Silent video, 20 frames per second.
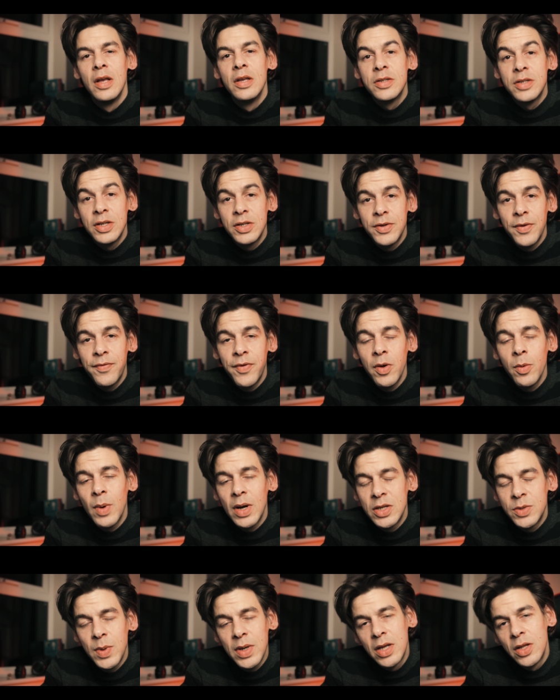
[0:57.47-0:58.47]
So there's a few
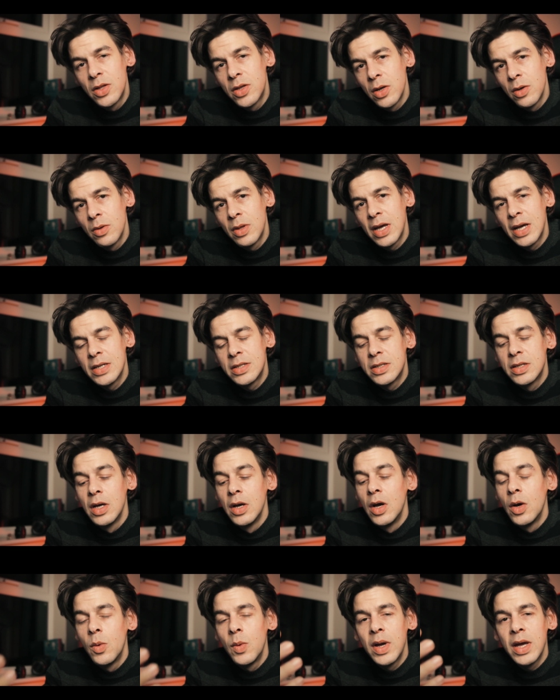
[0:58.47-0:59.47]
ways we can do this.
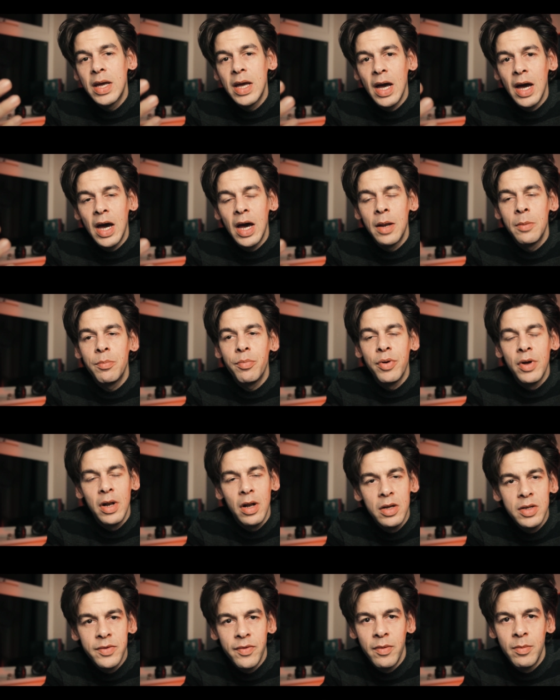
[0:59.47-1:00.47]
We can print
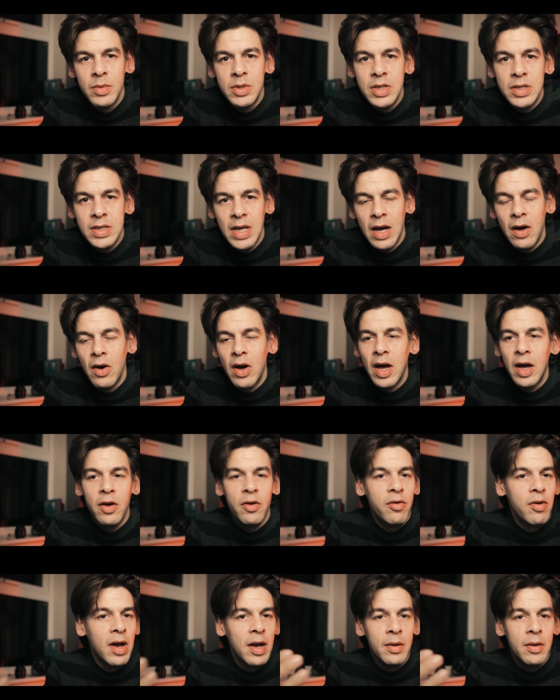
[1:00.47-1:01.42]
loads of images out and